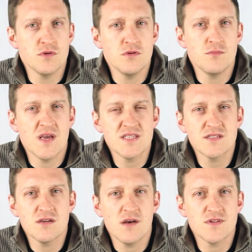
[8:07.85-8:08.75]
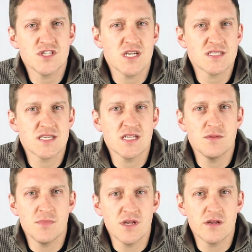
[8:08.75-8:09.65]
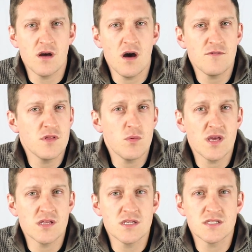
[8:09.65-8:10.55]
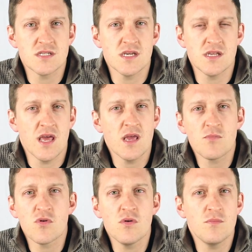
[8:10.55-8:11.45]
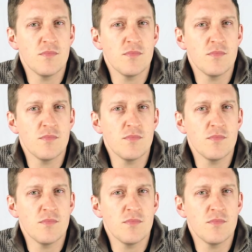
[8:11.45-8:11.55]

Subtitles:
you may still have a chance to get admitted off of the waitlist in April,